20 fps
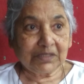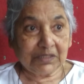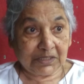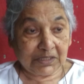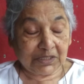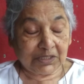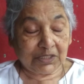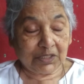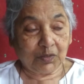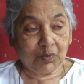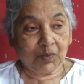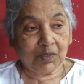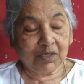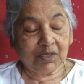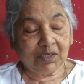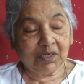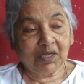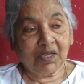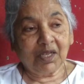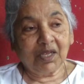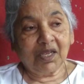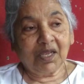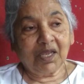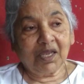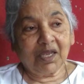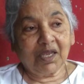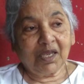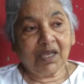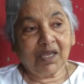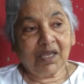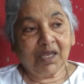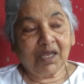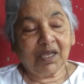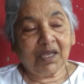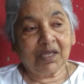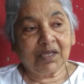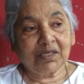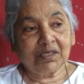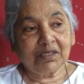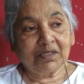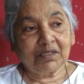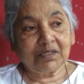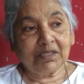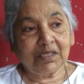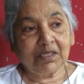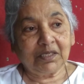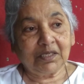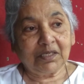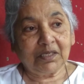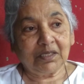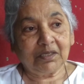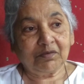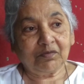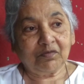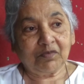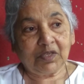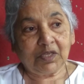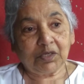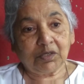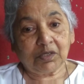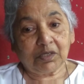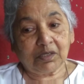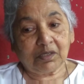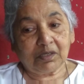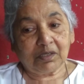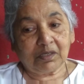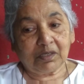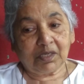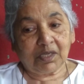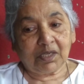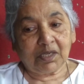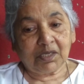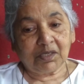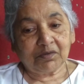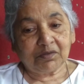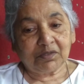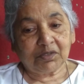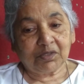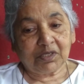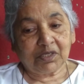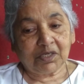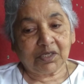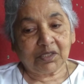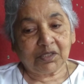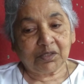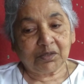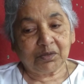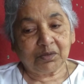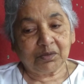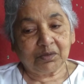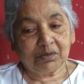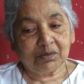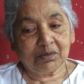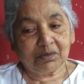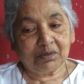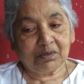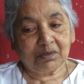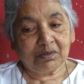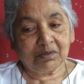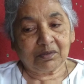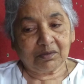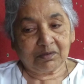61. And then I had another two,